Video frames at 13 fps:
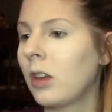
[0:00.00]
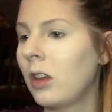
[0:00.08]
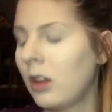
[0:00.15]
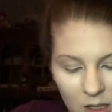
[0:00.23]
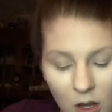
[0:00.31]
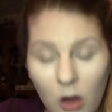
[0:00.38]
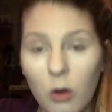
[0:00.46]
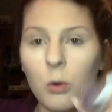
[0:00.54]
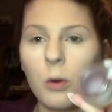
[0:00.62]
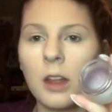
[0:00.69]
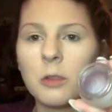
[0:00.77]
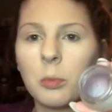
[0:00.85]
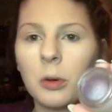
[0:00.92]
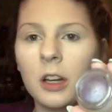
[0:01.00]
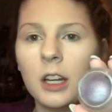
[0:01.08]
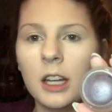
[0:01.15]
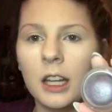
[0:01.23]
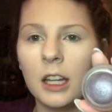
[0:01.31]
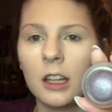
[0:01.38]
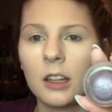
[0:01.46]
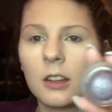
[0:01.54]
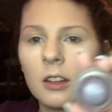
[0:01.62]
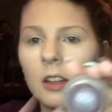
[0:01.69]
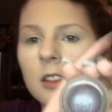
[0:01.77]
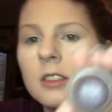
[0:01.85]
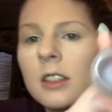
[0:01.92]
Oh, that's pretty.
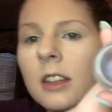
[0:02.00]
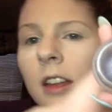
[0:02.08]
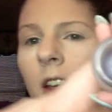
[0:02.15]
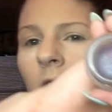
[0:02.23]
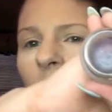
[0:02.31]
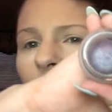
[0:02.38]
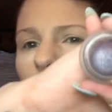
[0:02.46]
Can you see that?